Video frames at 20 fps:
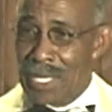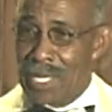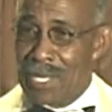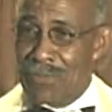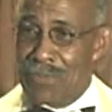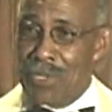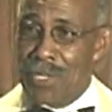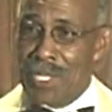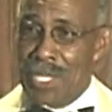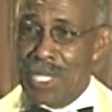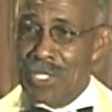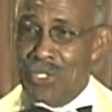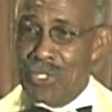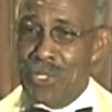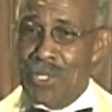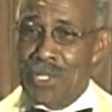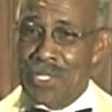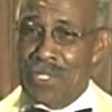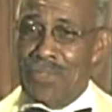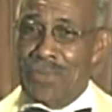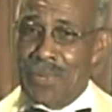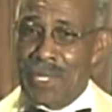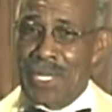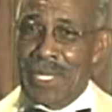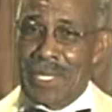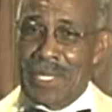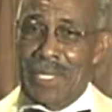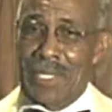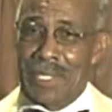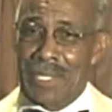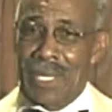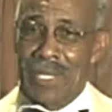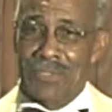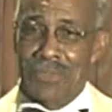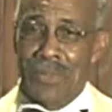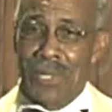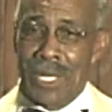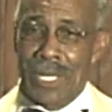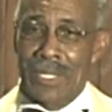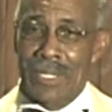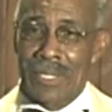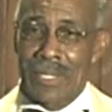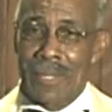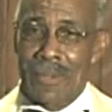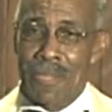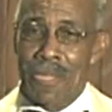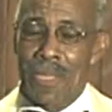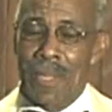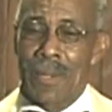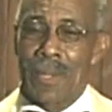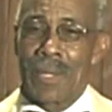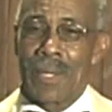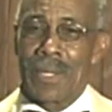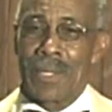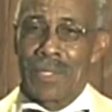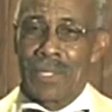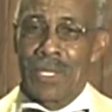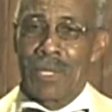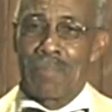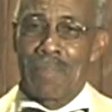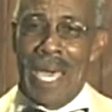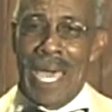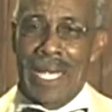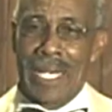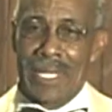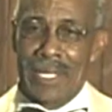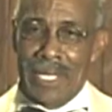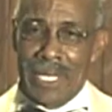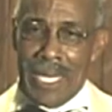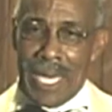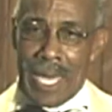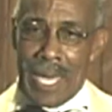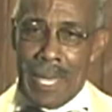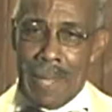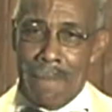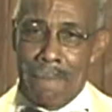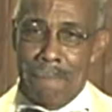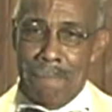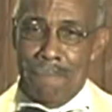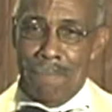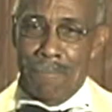And if you can get 2 of the 3, guess what? You're back in the game."